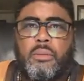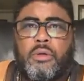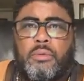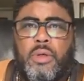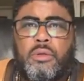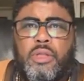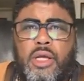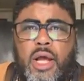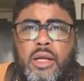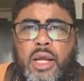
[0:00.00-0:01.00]
But one
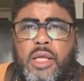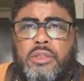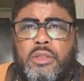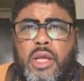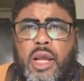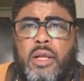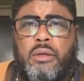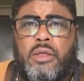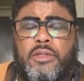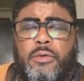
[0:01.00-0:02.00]
thing I can't
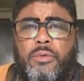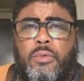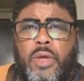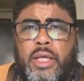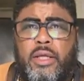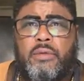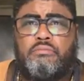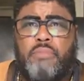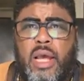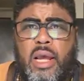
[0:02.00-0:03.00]
stand is a weak
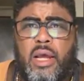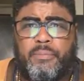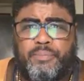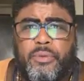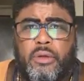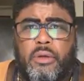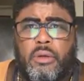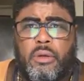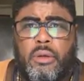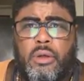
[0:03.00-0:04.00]
man.
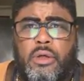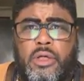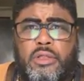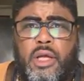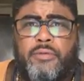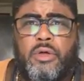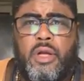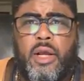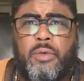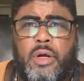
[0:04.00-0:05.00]
Here it is every
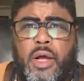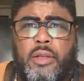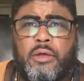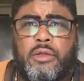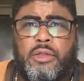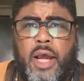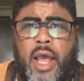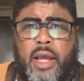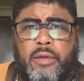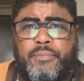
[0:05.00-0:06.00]
day we're under
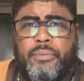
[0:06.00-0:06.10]
attack.